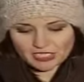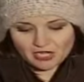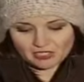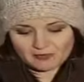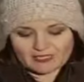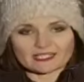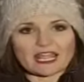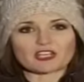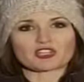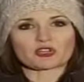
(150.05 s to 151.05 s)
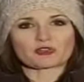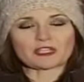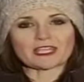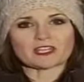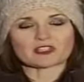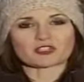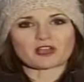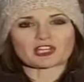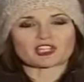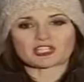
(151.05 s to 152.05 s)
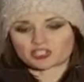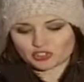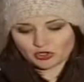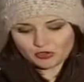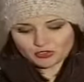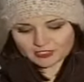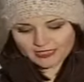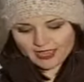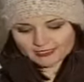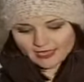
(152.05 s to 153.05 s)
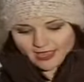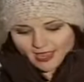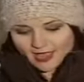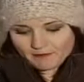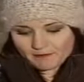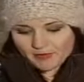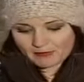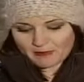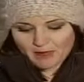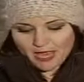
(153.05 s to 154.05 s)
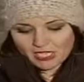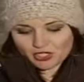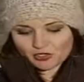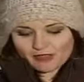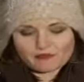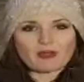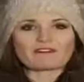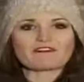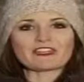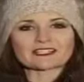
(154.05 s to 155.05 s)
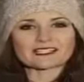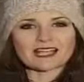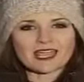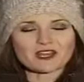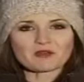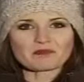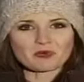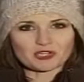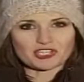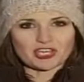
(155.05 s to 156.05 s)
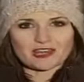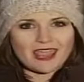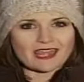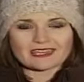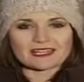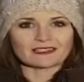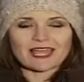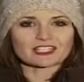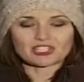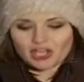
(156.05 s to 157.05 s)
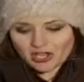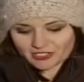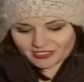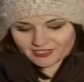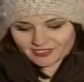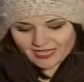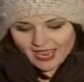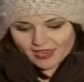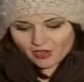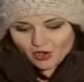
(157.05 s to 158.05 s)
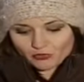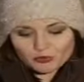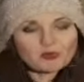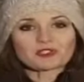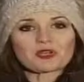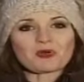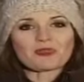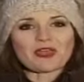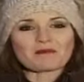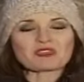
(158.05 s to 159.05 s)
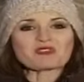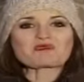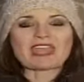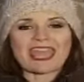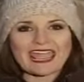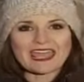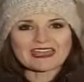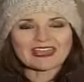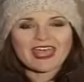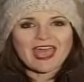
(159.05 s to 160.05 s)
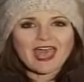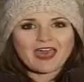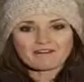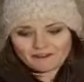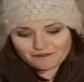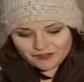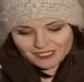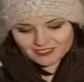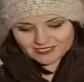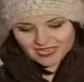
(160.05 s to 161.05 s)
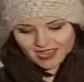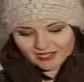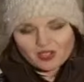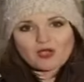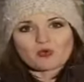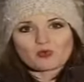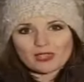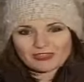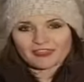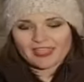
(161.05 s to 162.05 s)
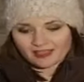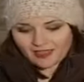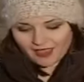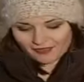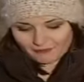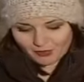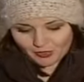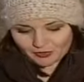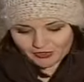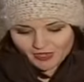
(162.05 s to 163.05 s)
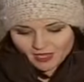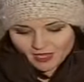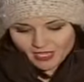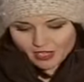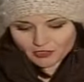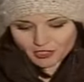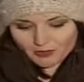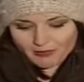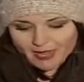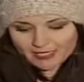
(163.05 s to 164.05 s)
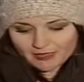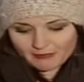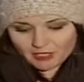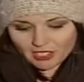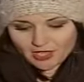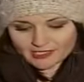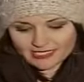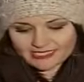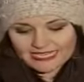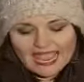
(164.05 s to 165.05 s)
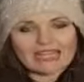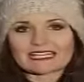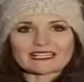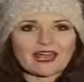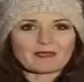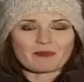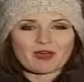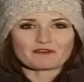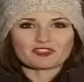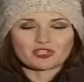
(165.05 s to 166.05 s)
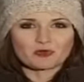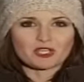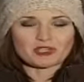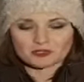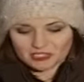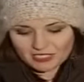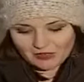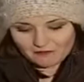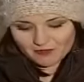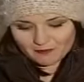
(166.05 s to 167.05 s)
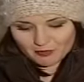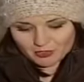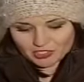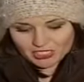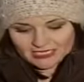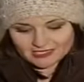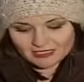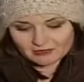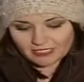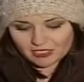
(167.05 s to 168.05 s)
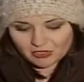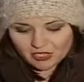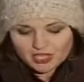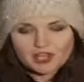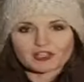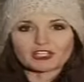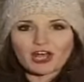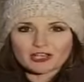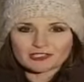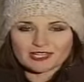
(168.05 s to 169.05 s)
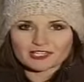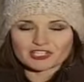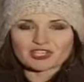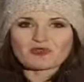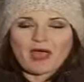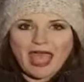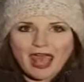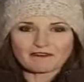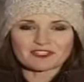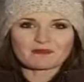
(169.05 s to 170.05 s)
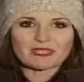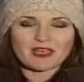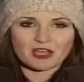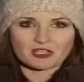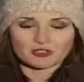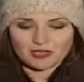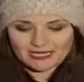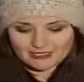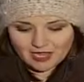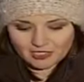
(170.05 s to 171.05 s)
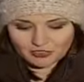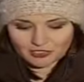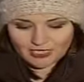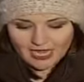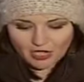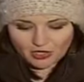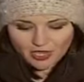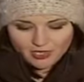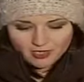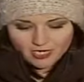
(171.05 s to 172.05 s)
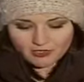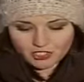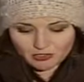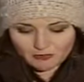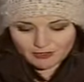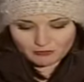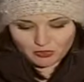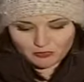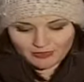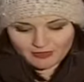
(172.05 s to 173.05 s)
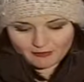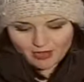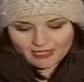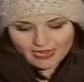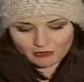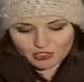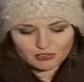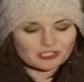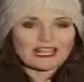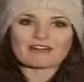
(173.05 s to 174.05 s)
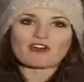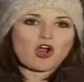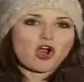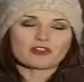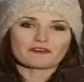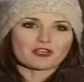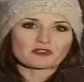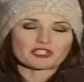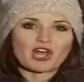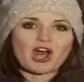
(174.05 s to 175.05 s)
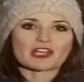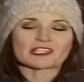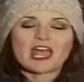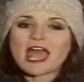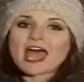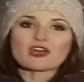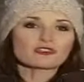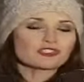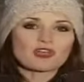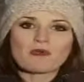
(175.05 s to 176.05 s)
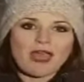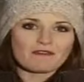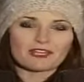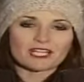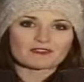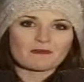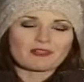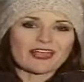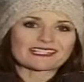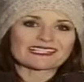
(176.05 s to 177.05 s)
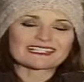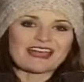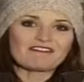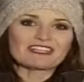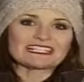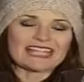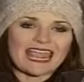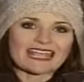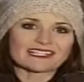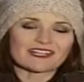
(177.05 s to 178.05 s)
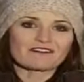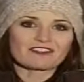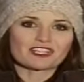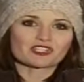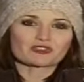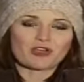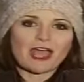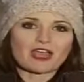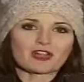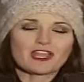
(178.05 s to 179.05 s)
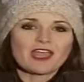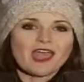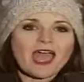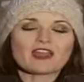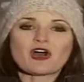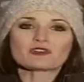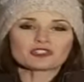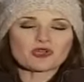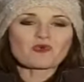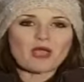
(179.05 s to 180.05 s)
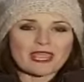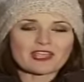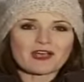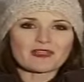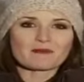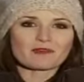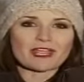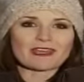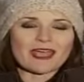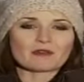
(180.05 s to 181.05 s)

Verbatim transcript: arguments and jury instructions, jurors got a, a reminder of what feticide, abortion, and neglect laws say. Rule told them you can have feticide with a live birth. He also reminded them the law says any type of do it yourself abortion is illegal. The law says you have to be under a doctor's care. In the jury room with them right now, jurors have all of those laws and also evidence from the last seven days of this trial and also weighing on them right now